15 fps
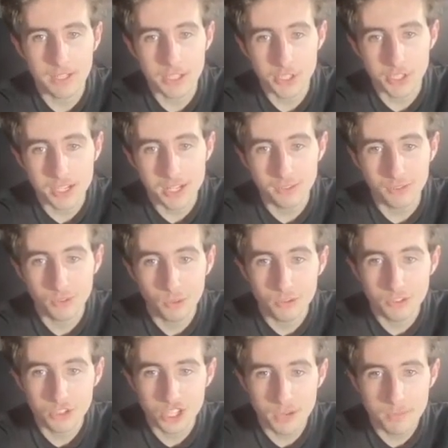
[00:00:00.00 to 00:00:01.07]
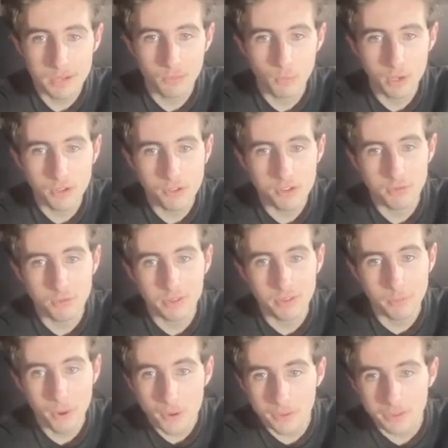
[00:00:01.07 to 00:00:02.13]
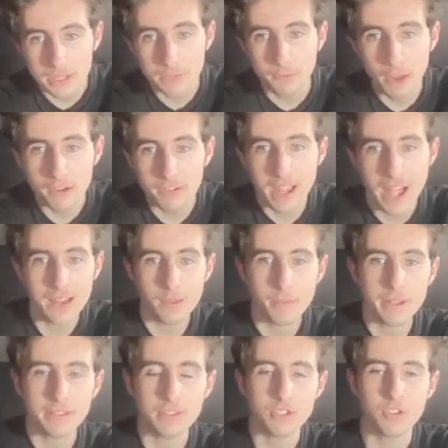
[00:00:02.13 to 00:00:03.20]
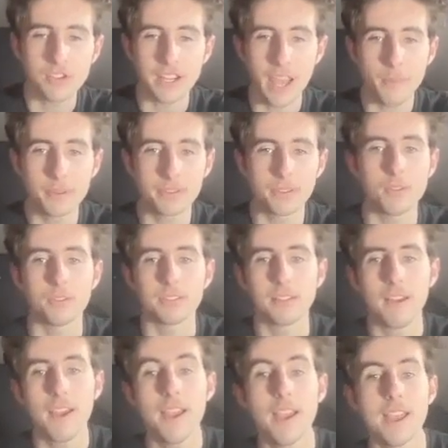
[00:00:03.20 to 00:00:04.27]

Additionally, its doors, chimney and windows were supposedly very animated during episodes.